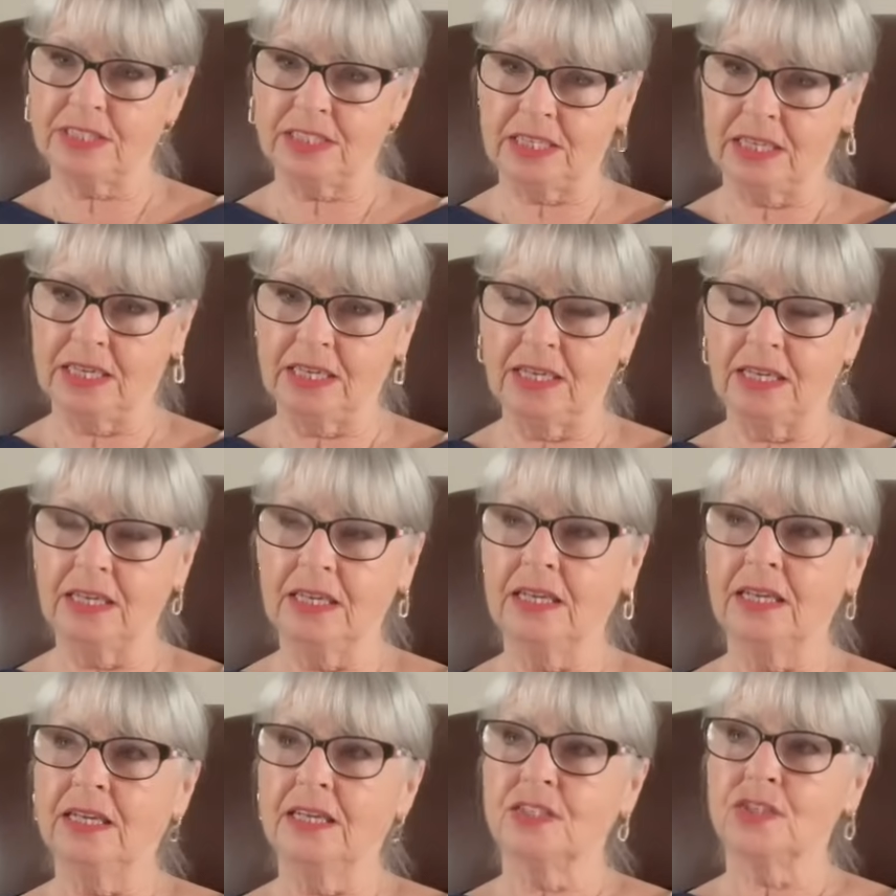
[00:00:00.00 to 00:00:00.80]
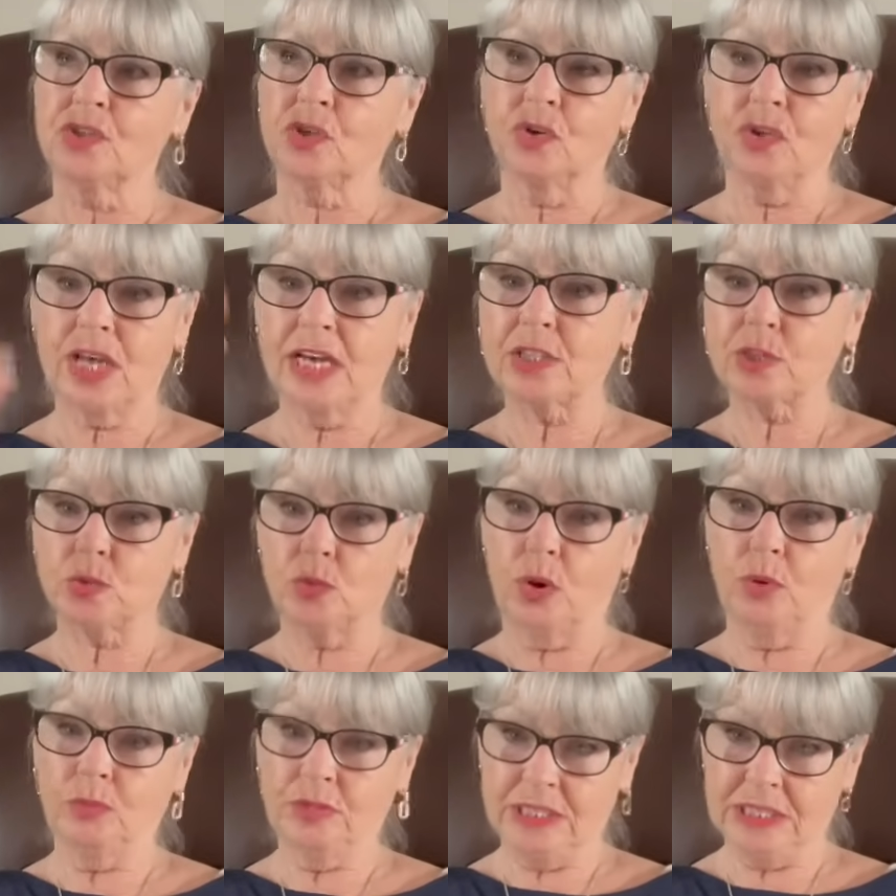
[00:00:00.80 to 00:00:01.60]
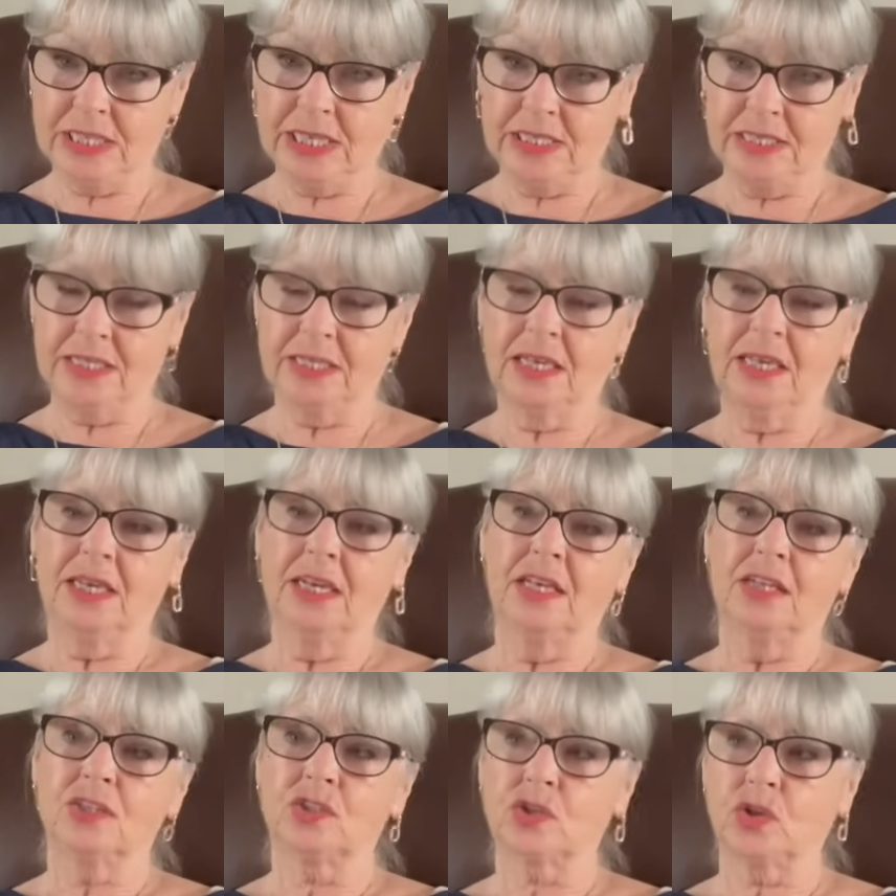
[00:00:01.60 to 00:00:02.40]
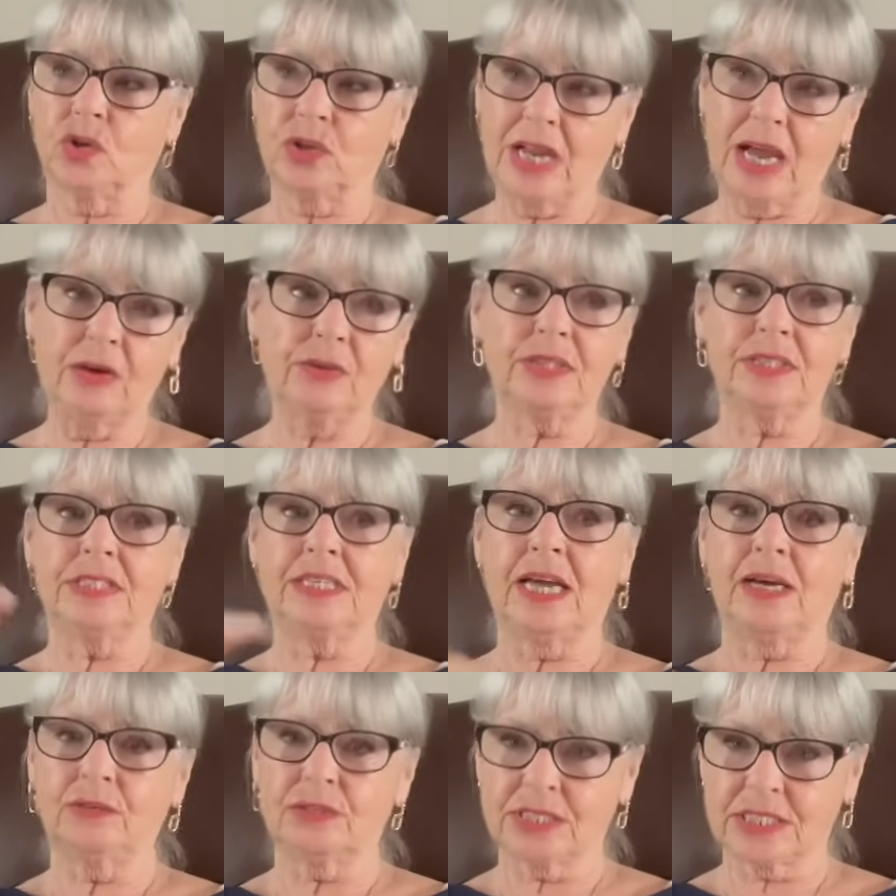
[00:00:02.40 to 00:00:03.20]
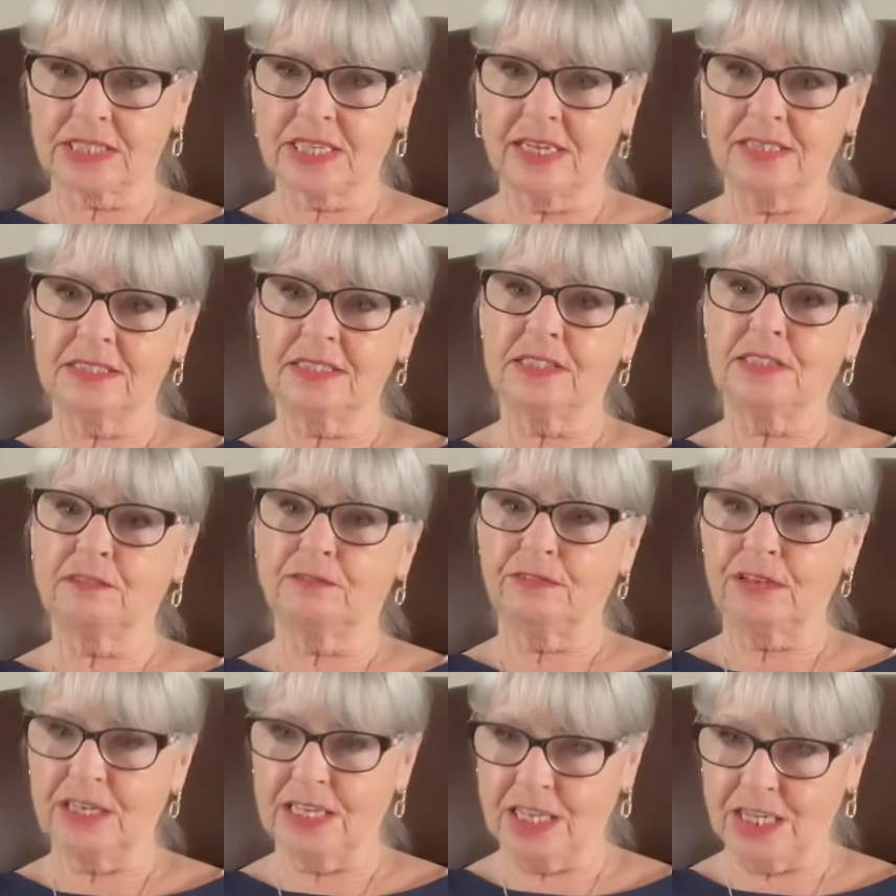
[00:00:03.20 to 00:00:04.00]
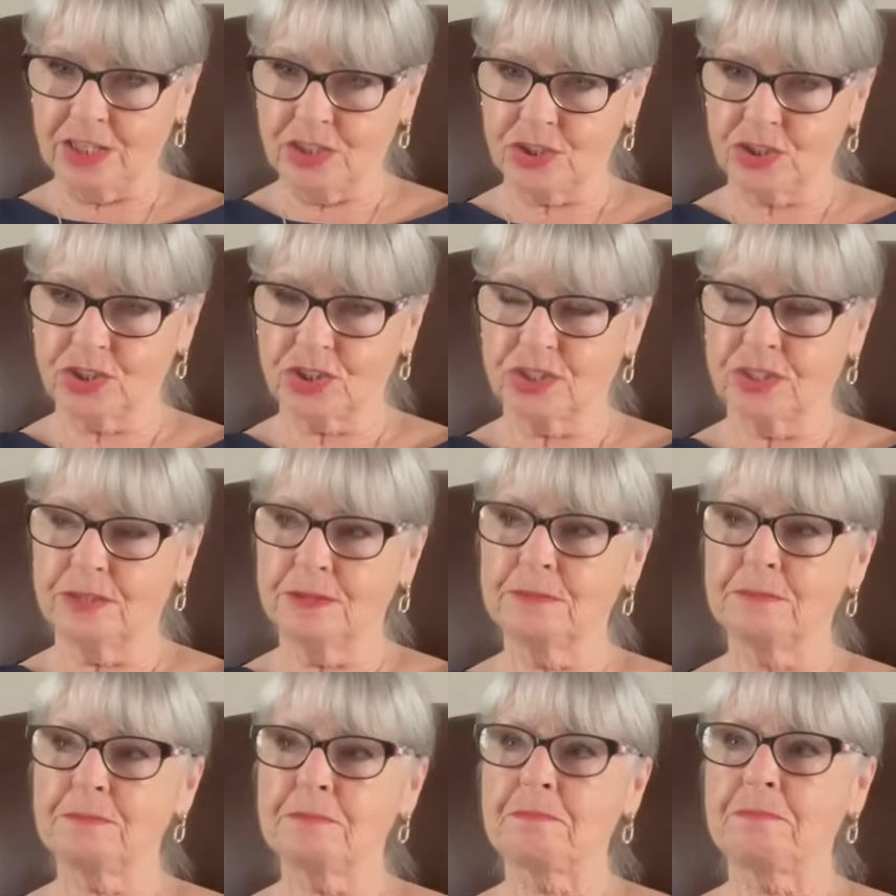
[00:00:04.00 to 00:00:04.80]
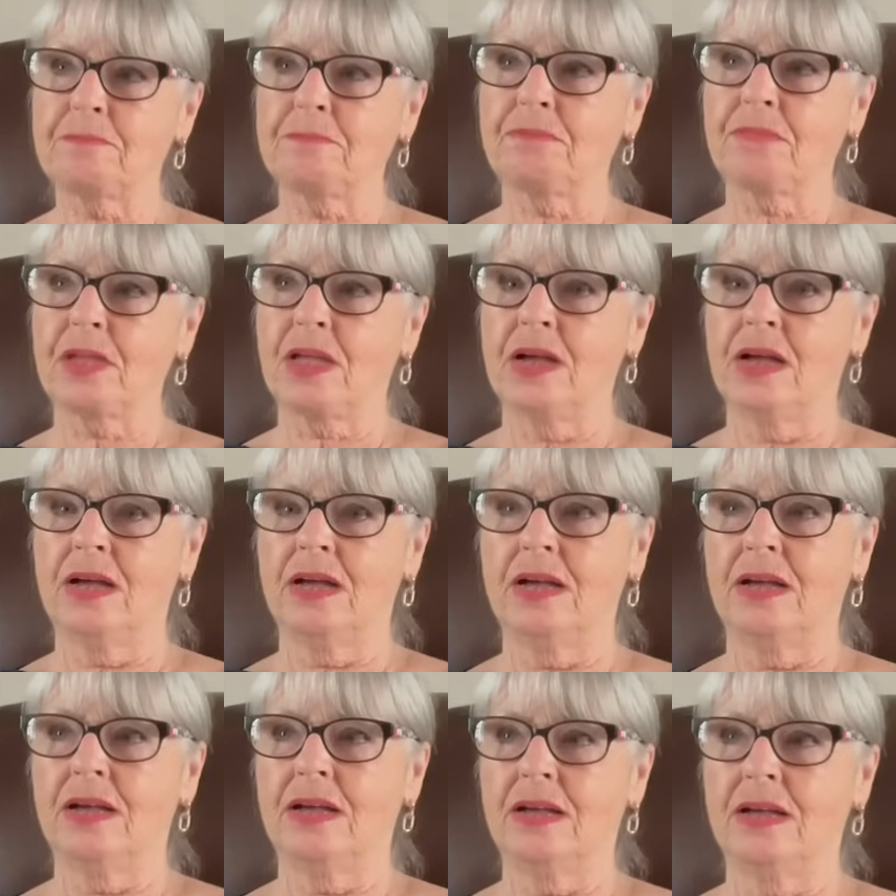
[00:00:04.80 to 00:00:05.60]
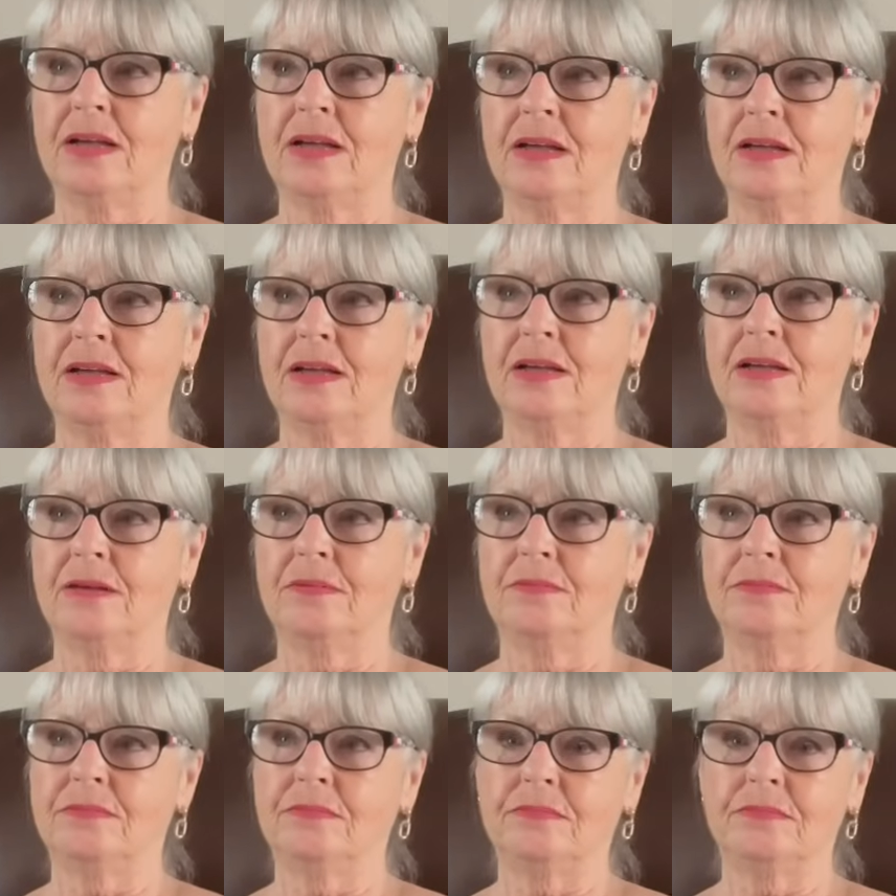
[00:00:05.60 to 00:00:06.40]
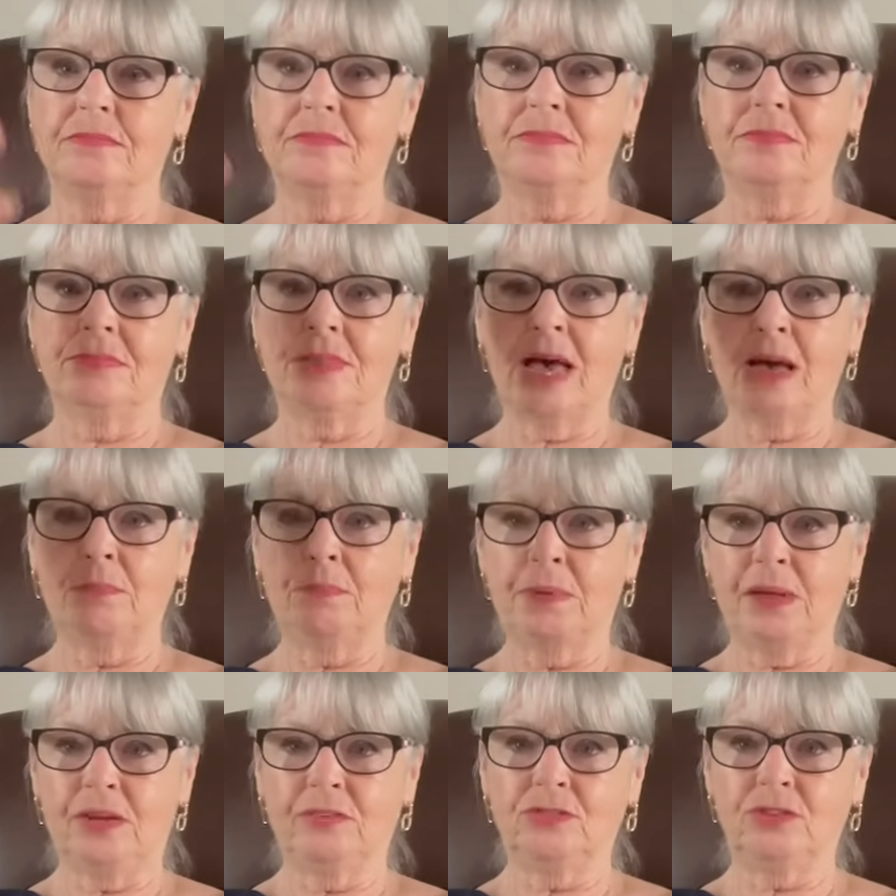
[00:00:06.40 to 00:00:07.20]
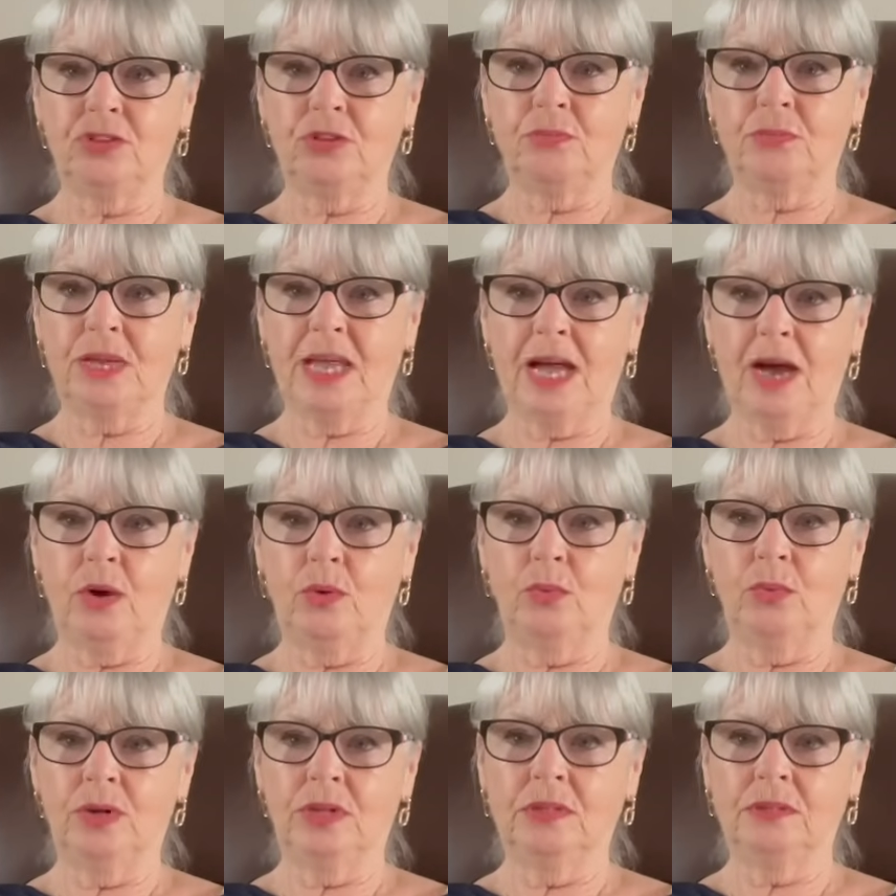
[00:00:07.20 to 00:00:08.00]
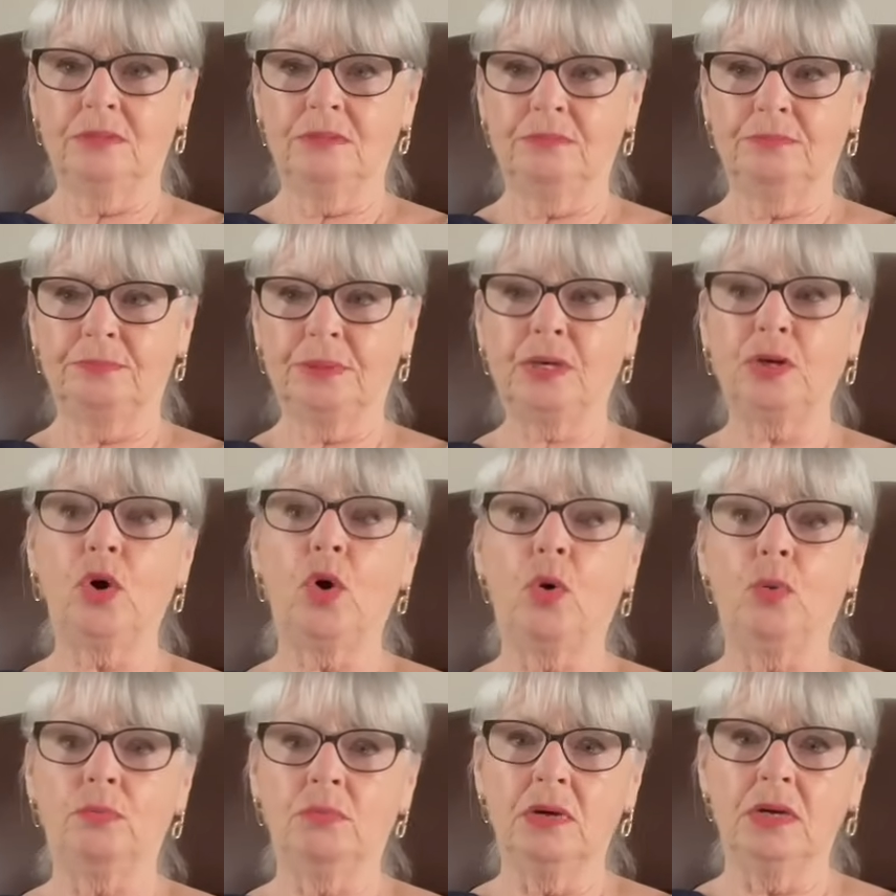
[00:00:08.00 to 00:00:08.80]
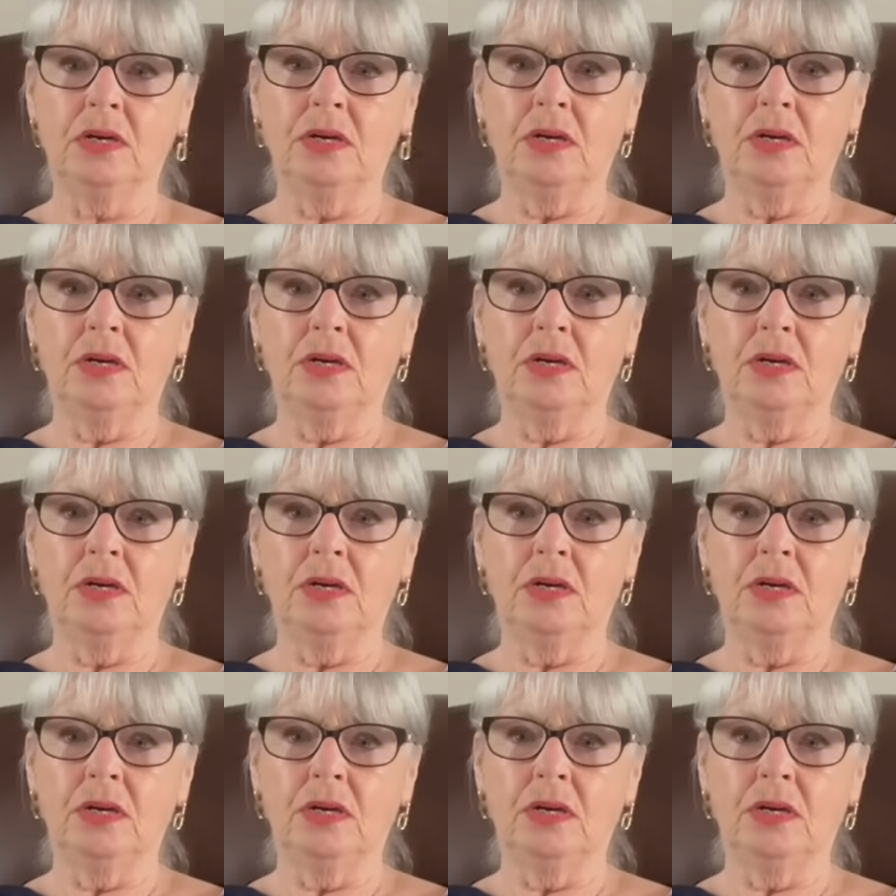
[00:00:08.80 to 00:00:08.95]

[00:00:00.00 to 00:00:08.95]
in it. So that's what we did. So now that downstairs is finished, that bedroom now will become